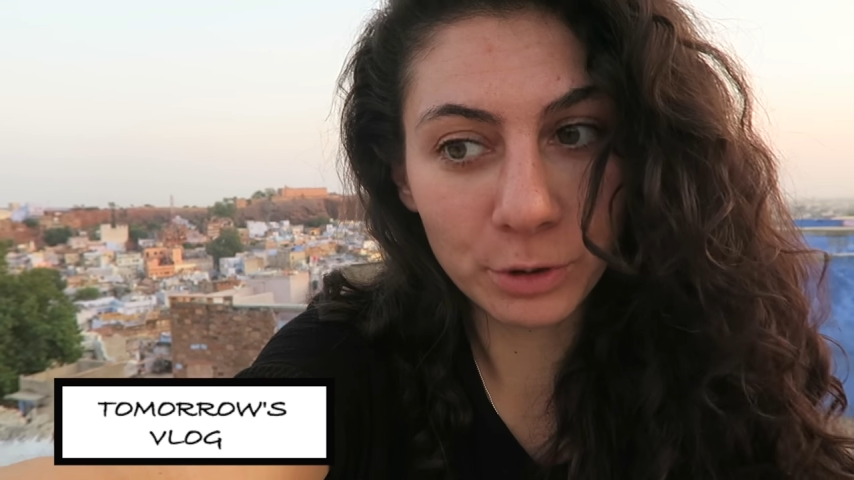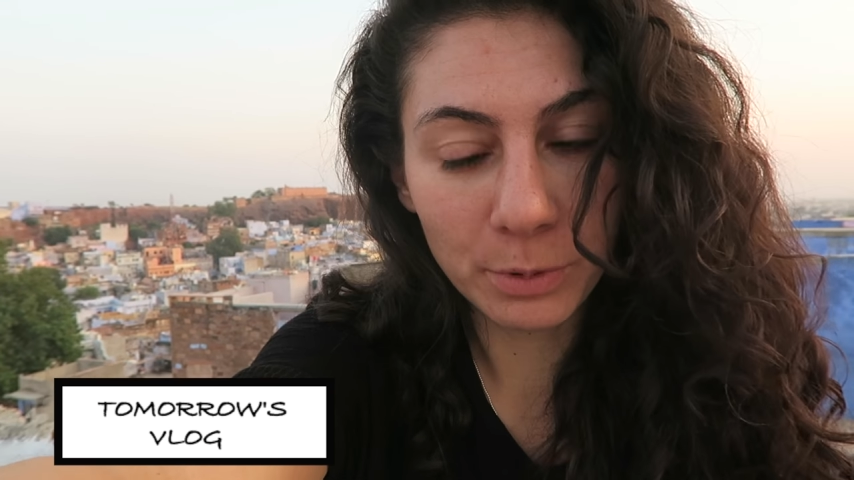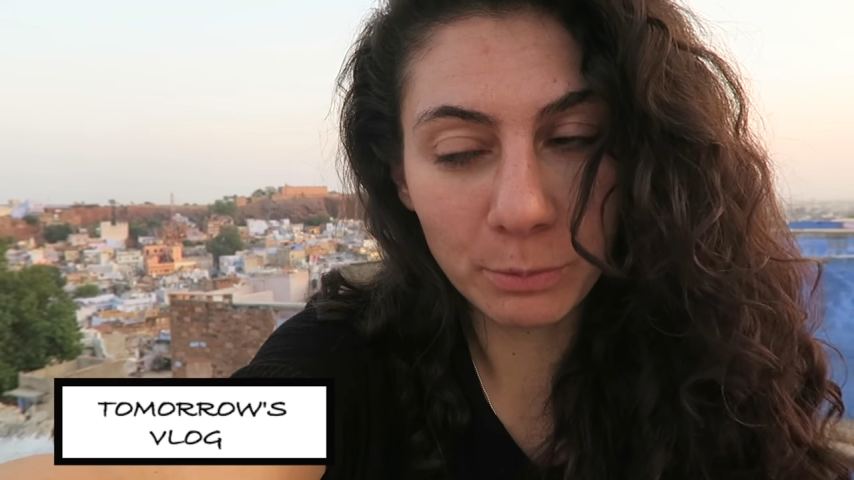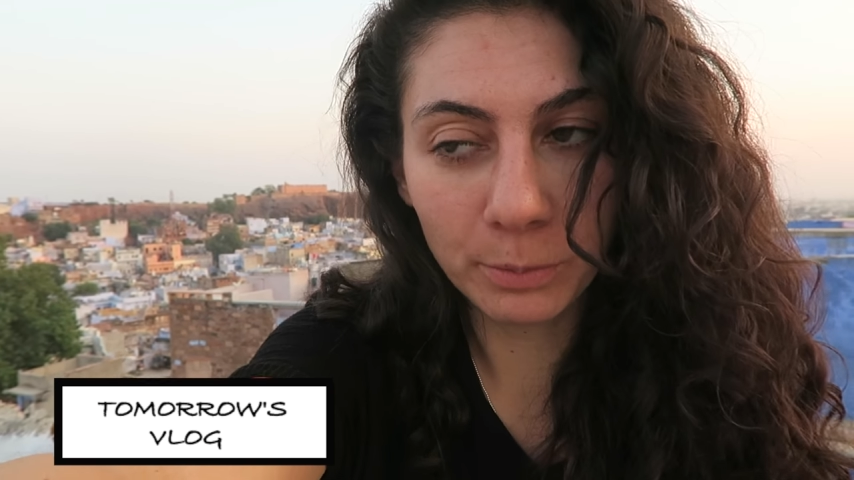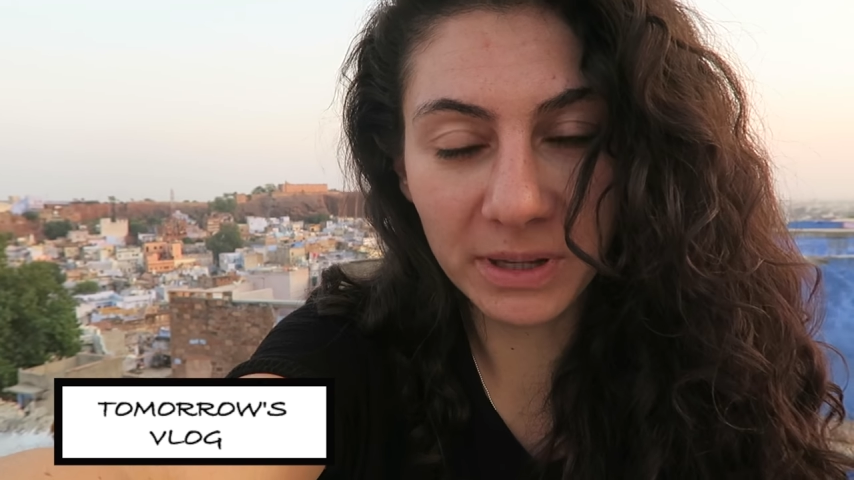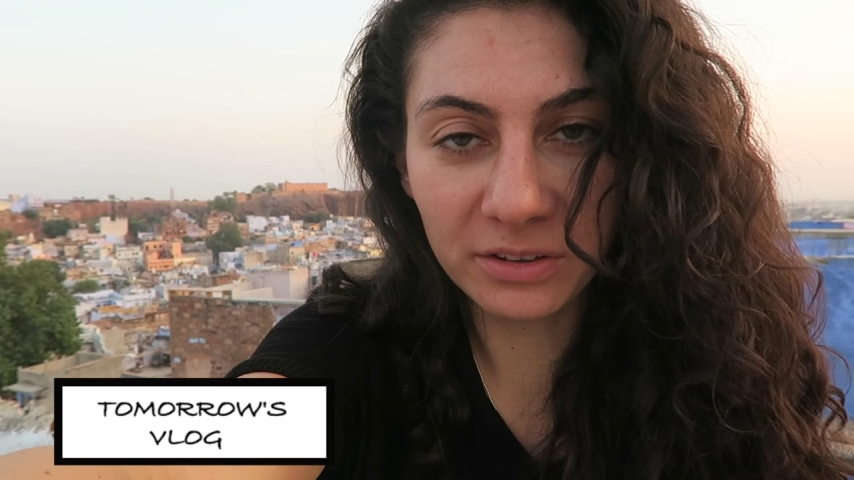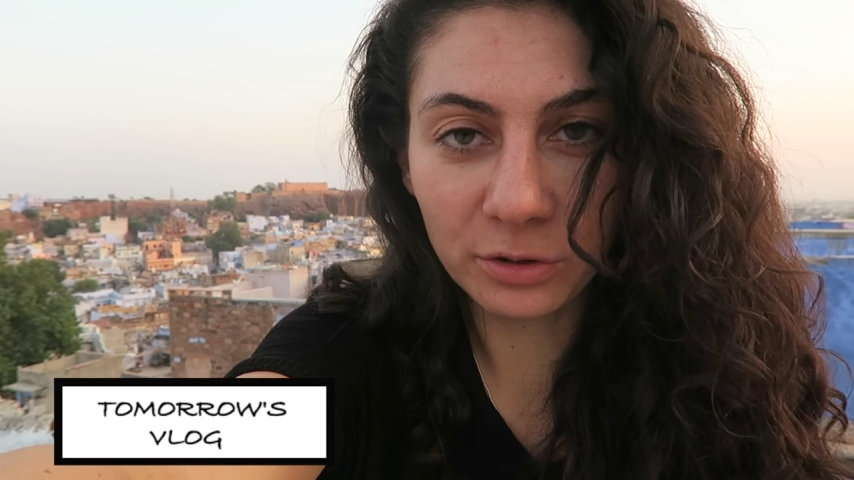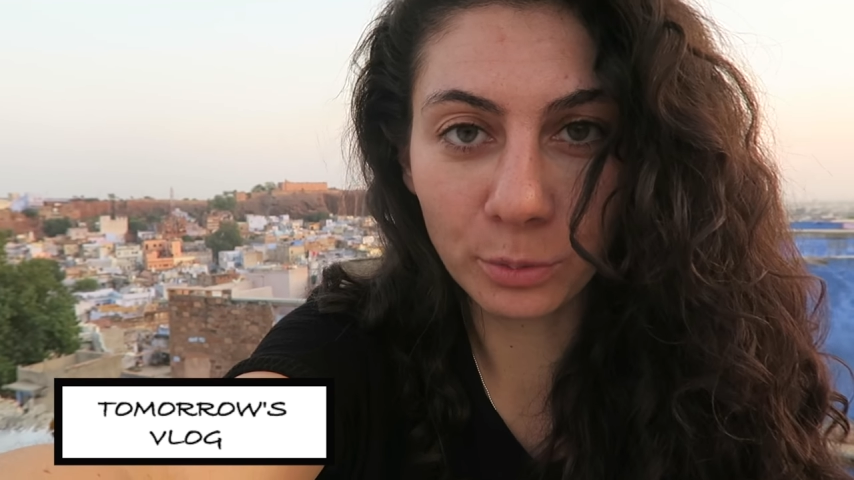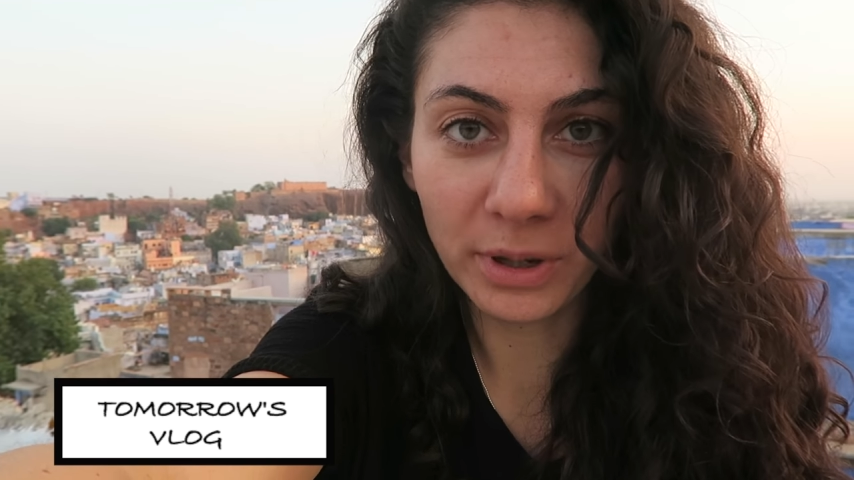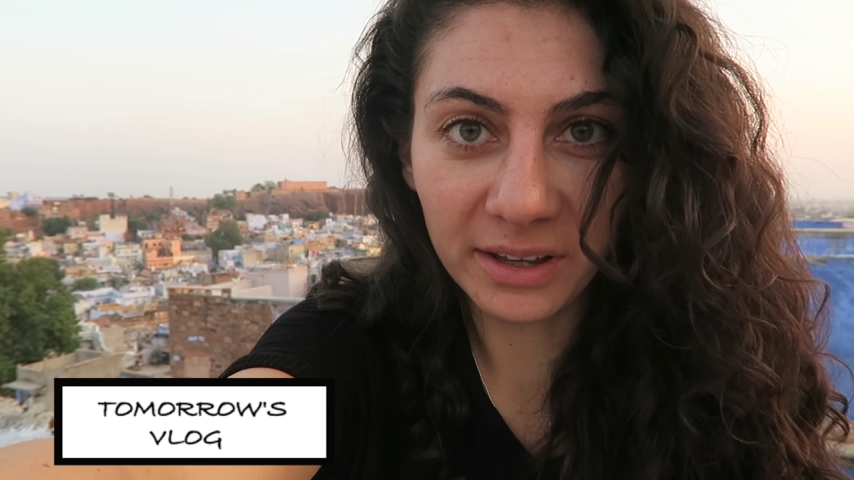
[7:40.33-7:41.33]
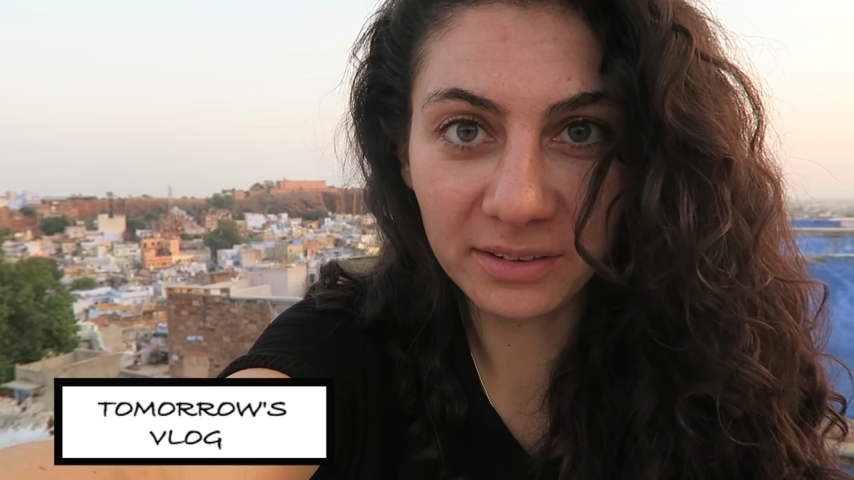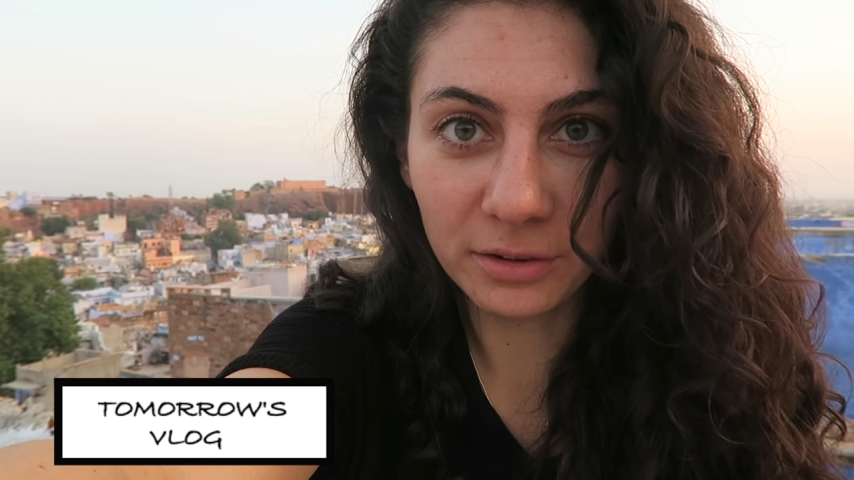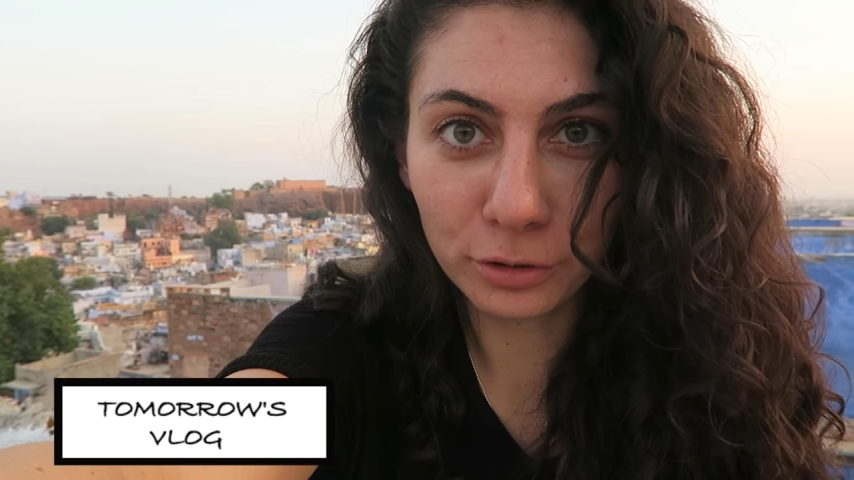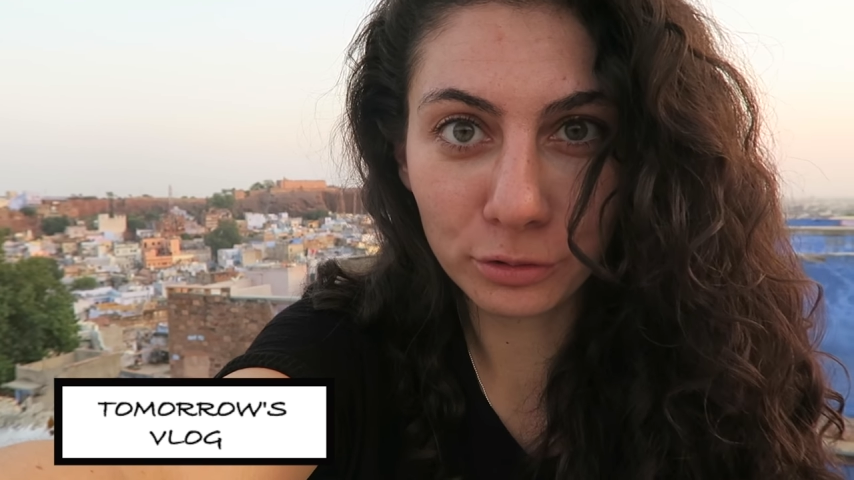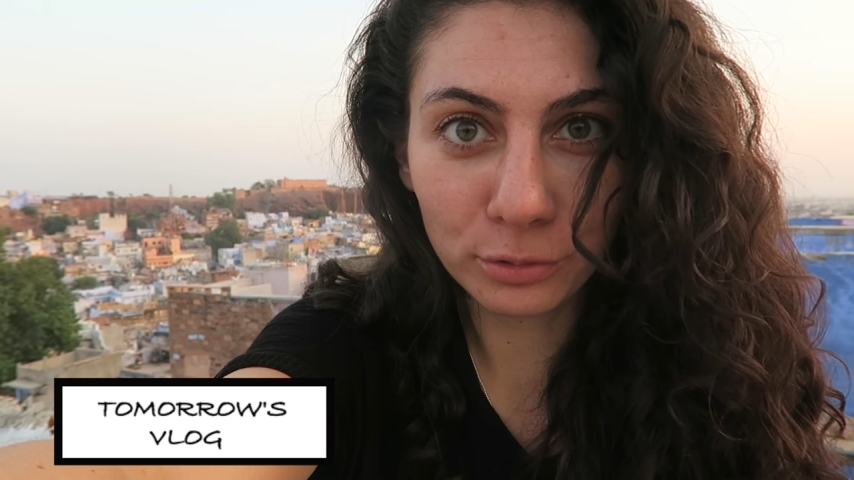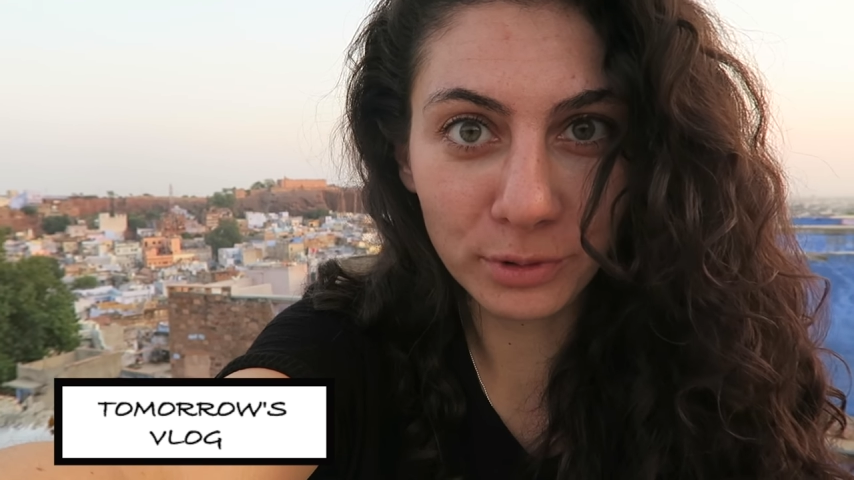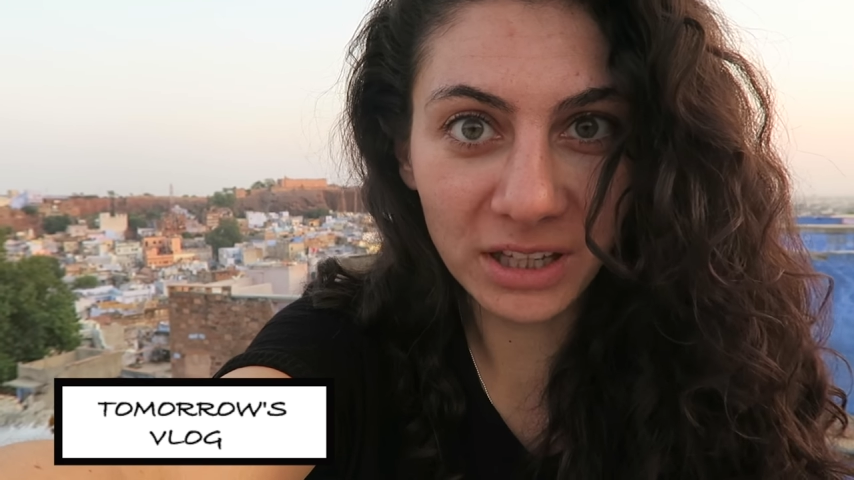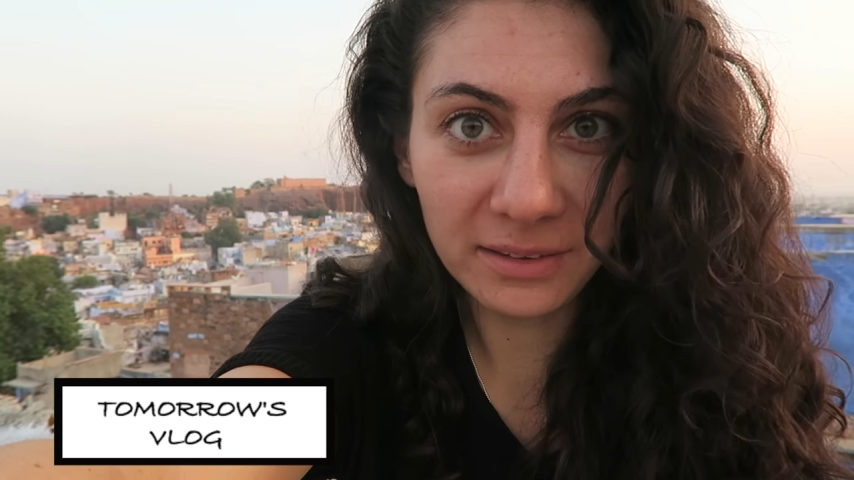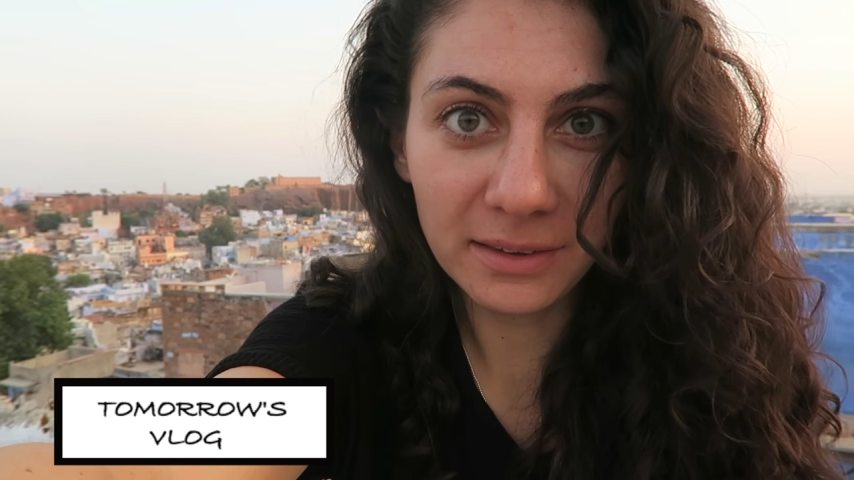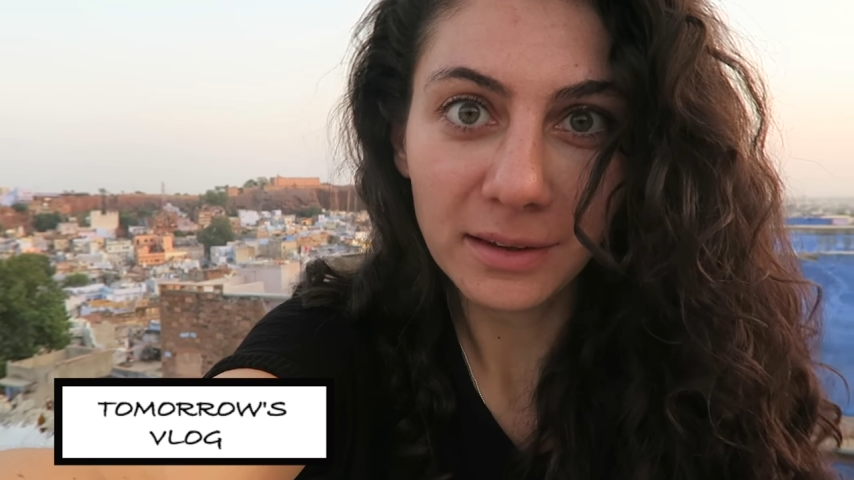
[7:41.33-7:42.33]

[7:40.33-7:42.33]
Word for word: the people being so nice and so sweet.